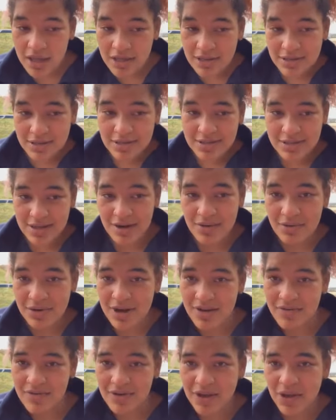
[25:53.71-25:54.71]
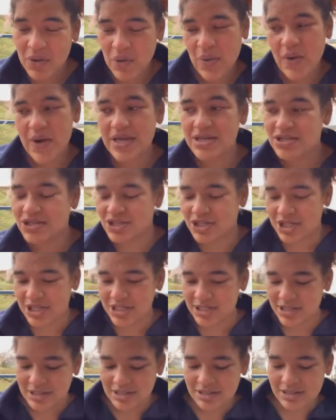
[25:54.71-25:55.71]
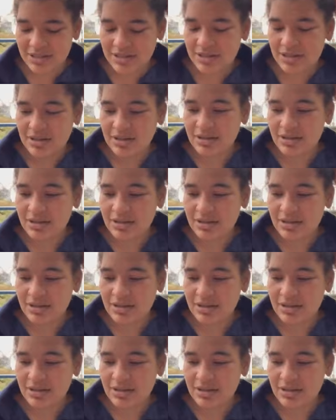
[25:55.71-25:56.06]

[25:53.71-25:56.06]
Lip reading: Does anyone have any questions?